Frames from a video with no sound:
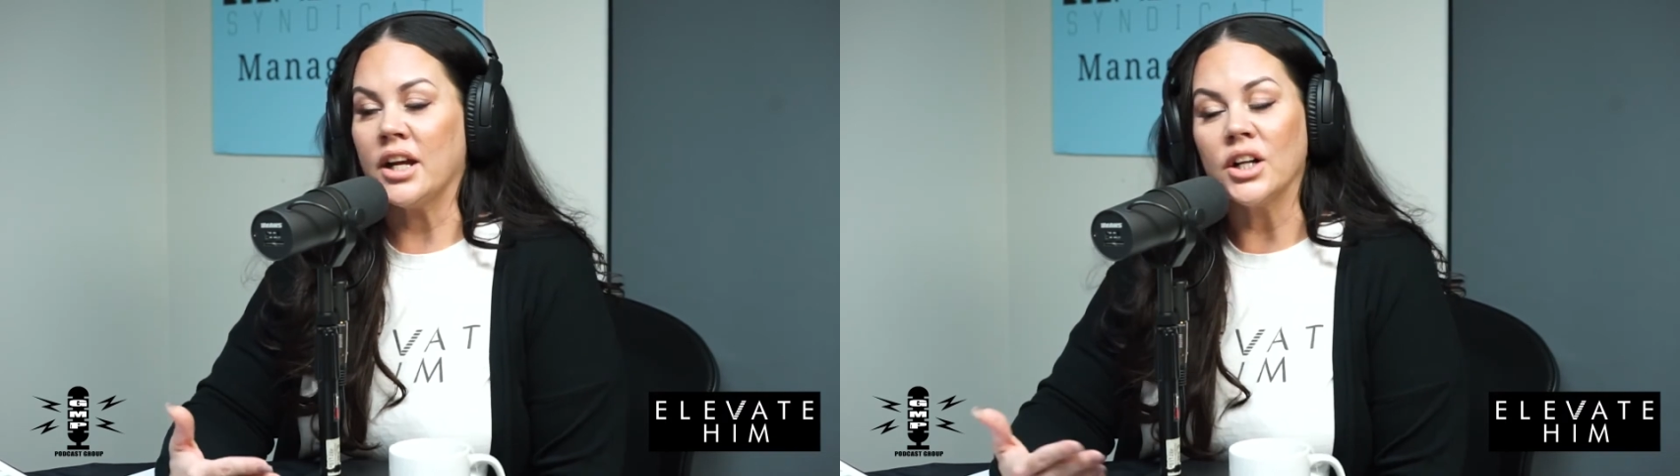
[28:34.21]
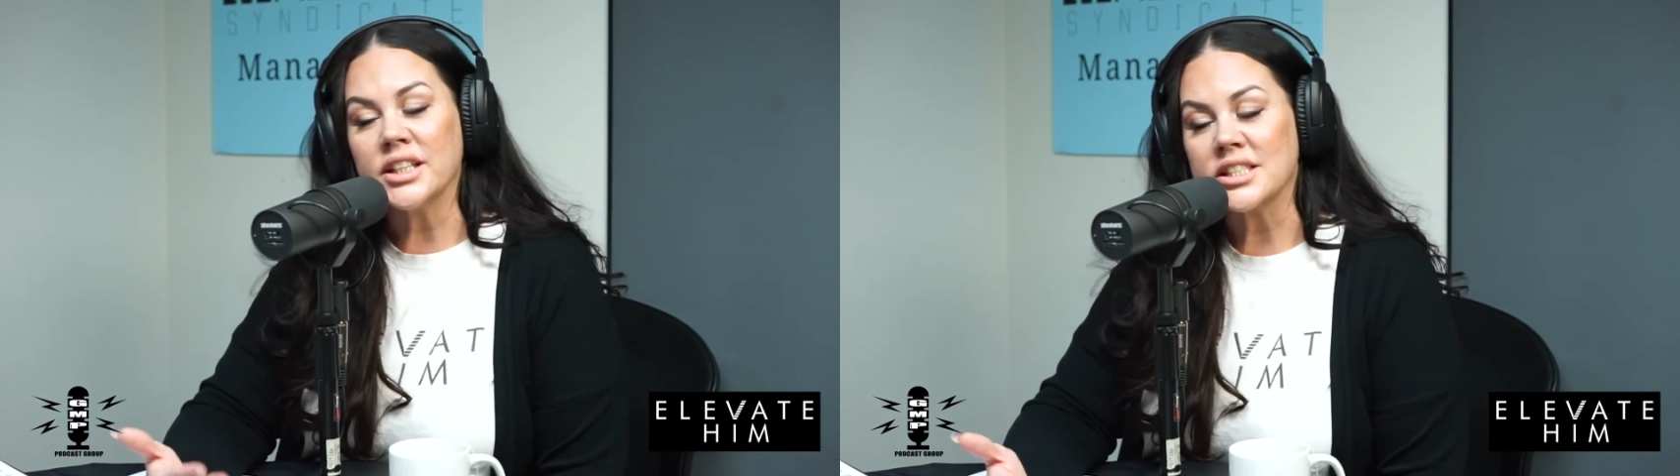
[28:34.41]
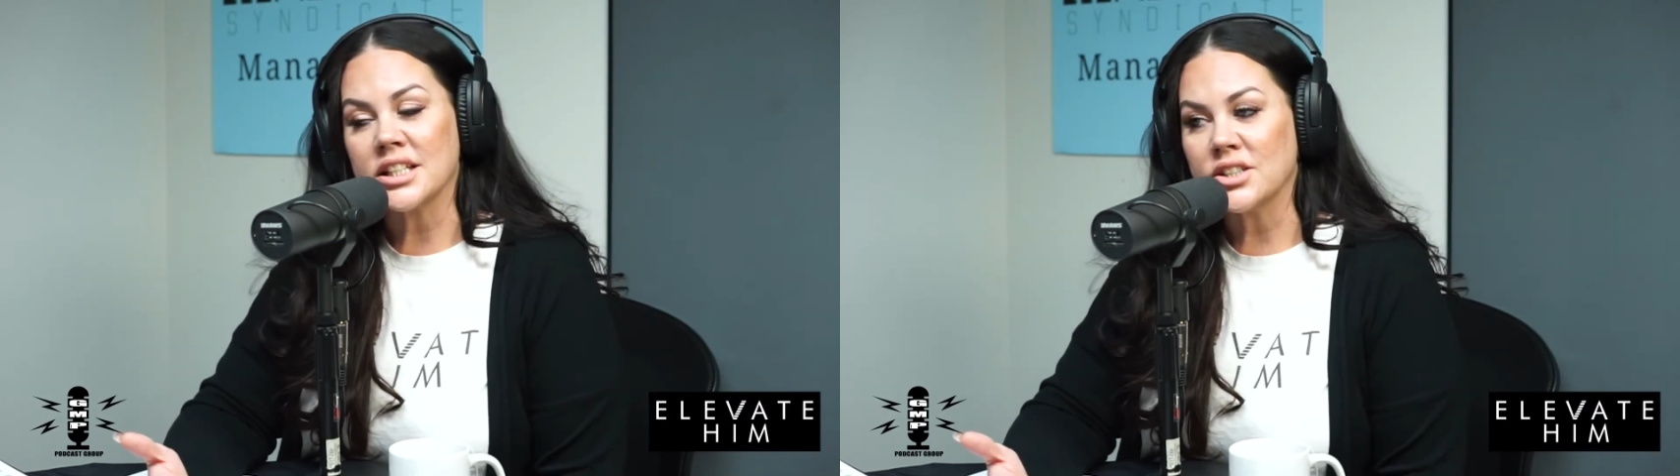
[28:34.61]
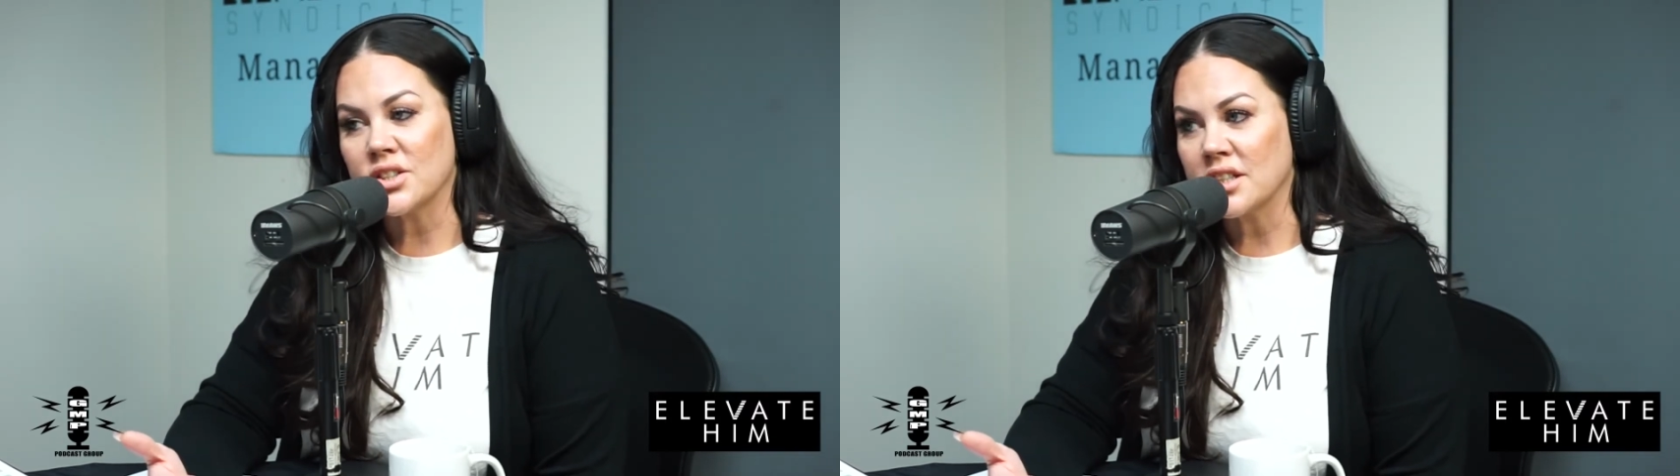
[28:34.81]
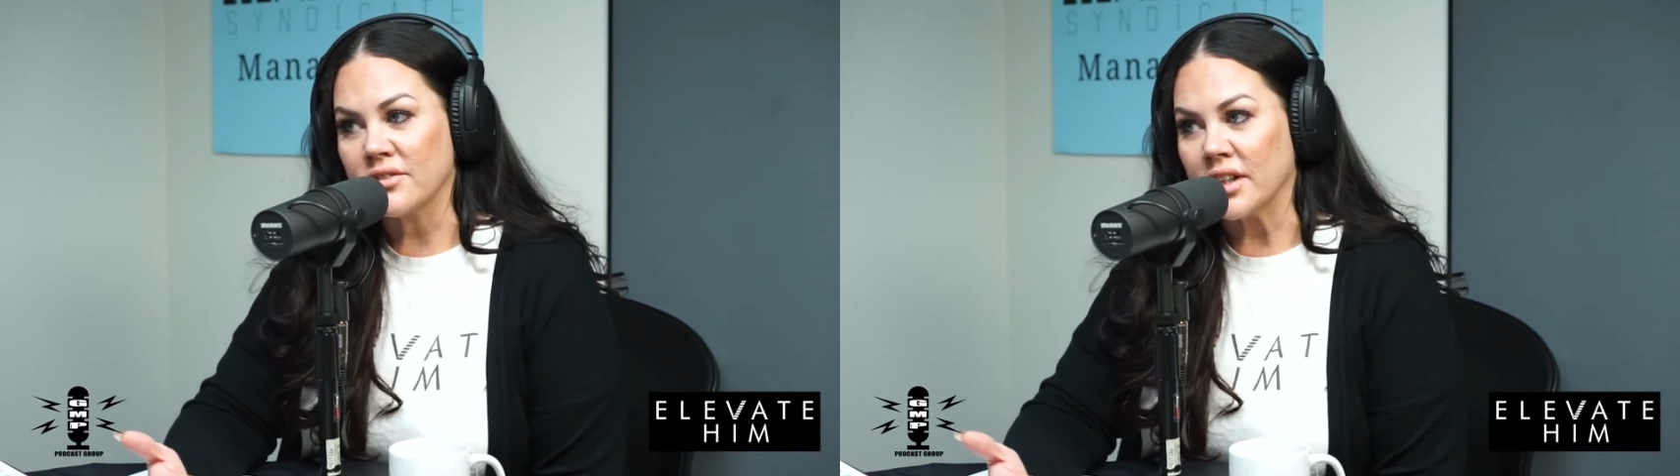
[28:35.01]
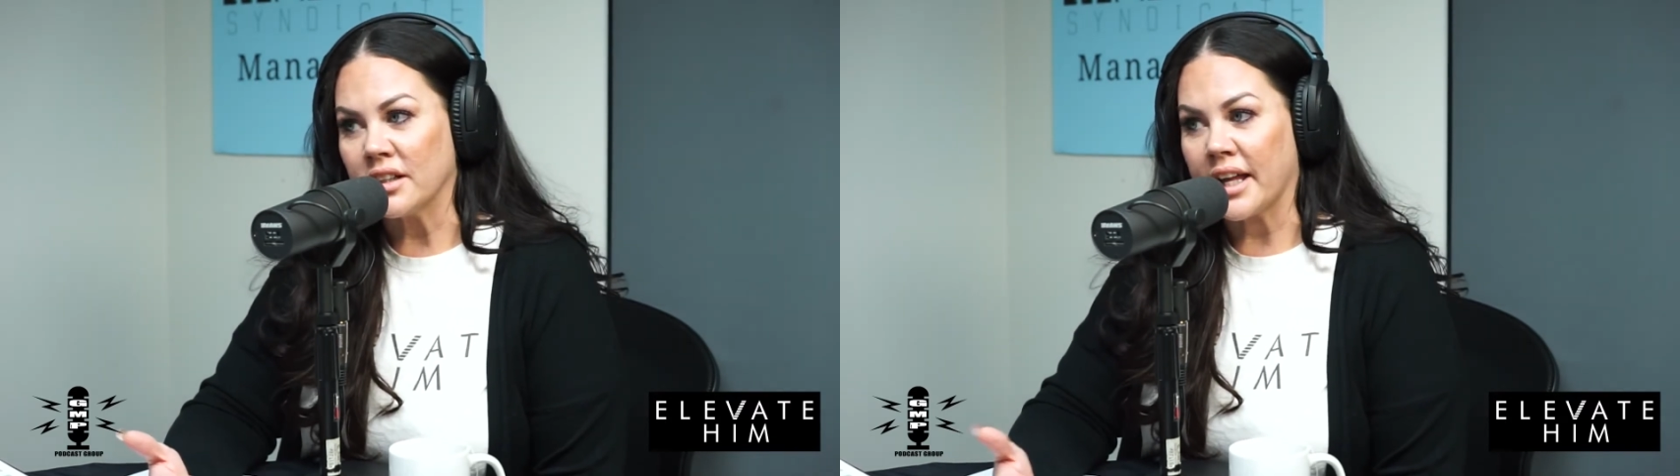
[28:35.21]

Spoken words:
all these kids are different.